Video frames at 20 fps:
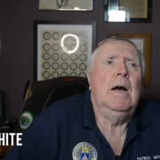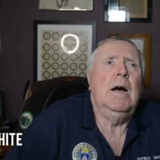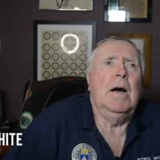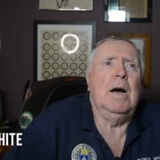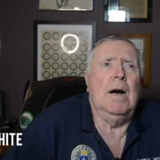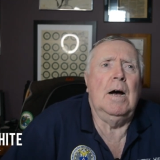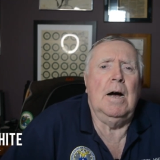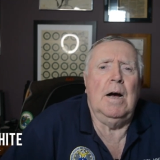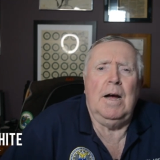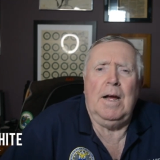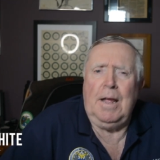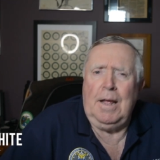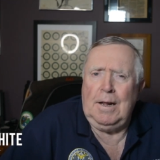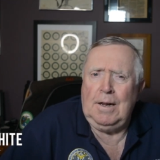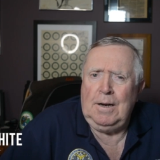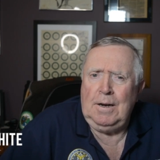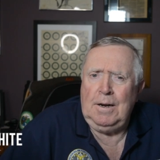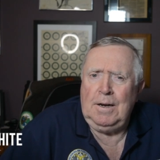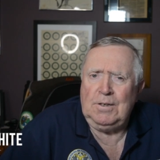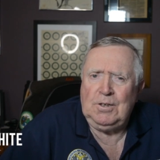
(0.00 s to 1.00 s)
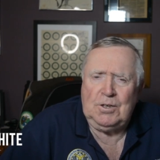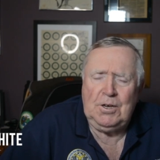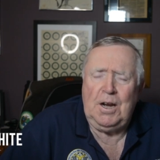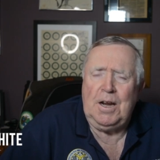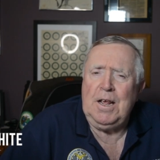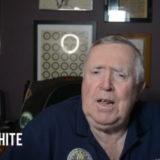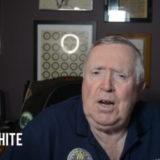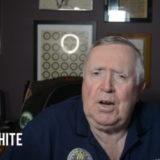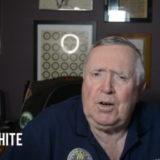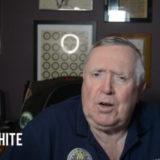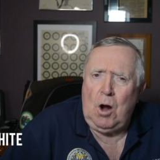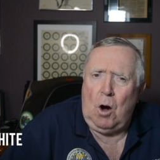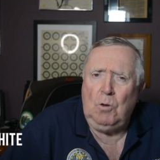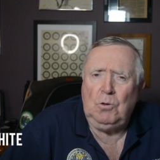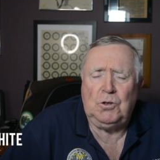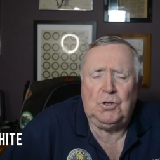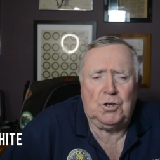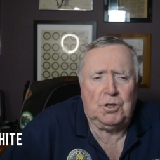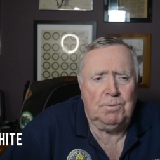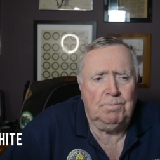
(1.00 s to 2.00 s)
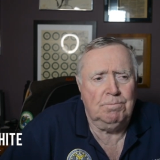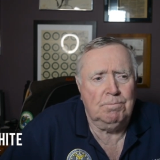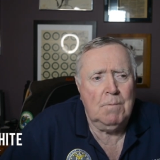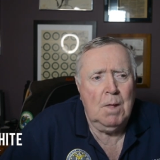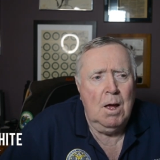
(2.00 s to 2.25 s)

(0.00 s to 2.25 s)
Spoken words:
And sitting in a coach,